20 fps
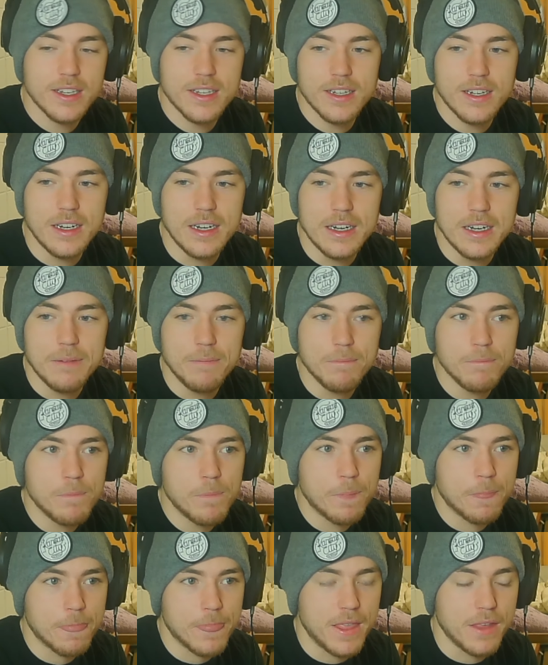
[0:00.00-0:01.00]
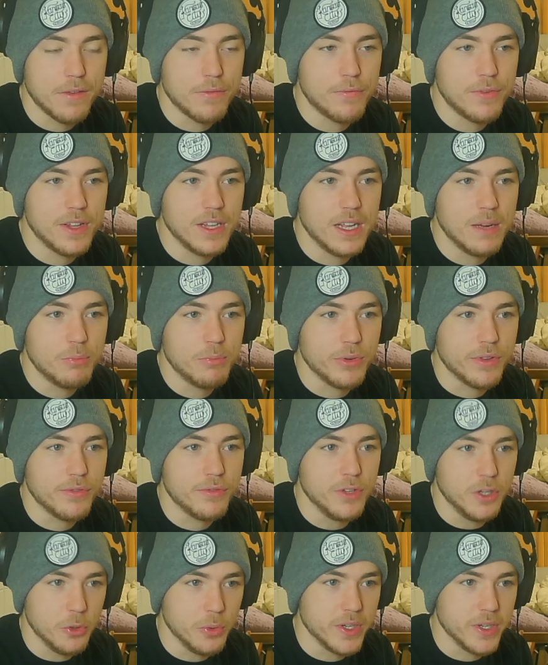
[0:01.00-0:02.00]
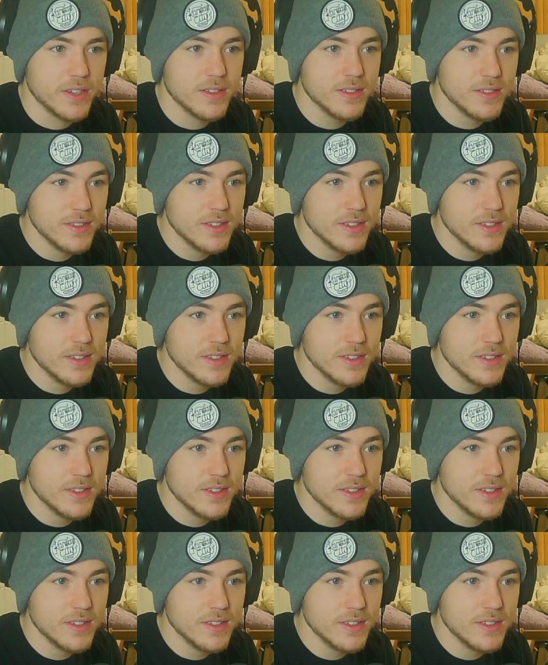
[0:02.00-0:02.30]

they fill up with fluid.